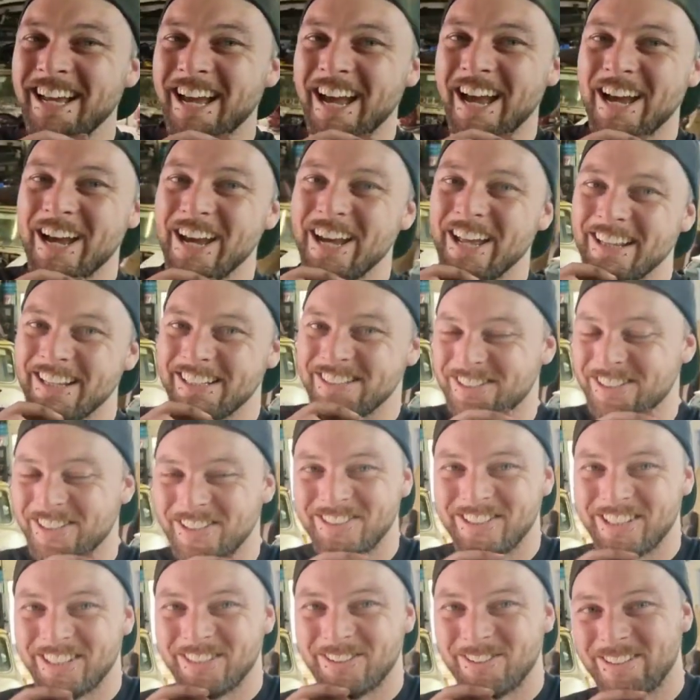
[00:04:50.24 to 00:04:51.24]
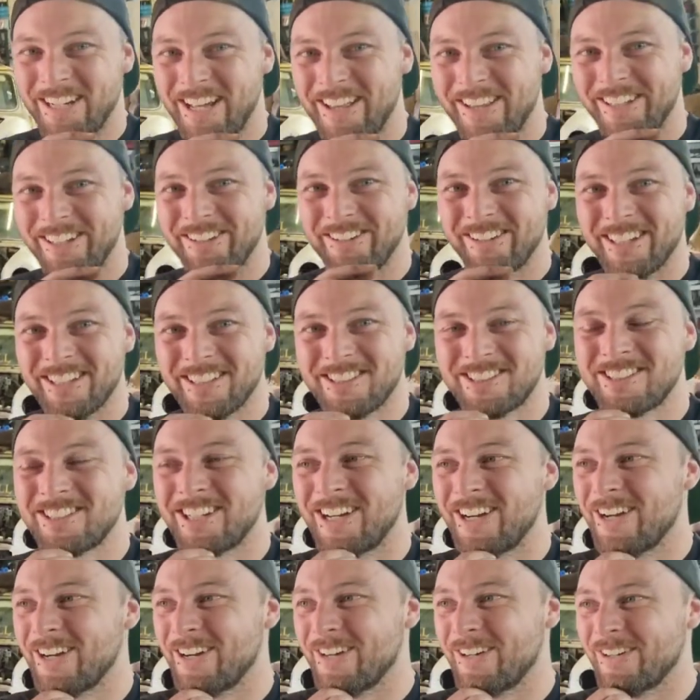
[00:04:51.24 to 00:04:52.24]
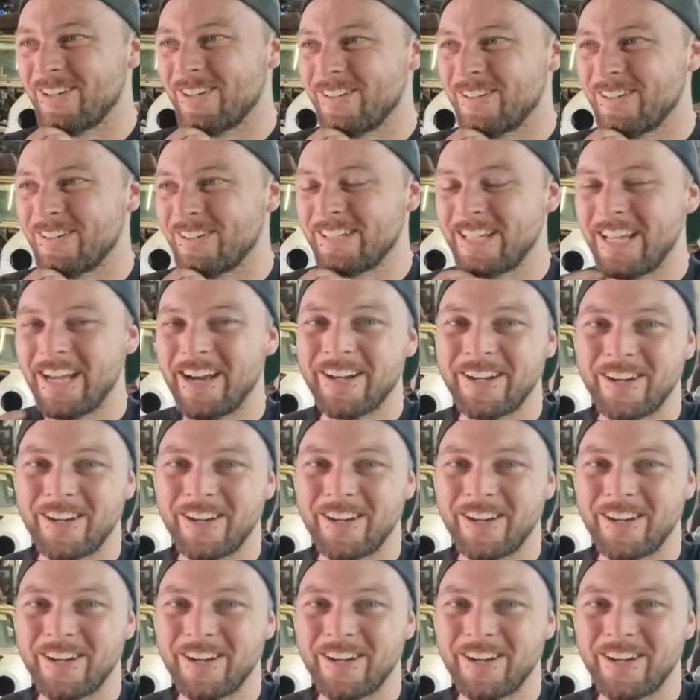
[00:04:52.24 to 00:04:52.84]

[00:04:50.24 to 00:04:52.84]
there's no signal down the unit, so yeah,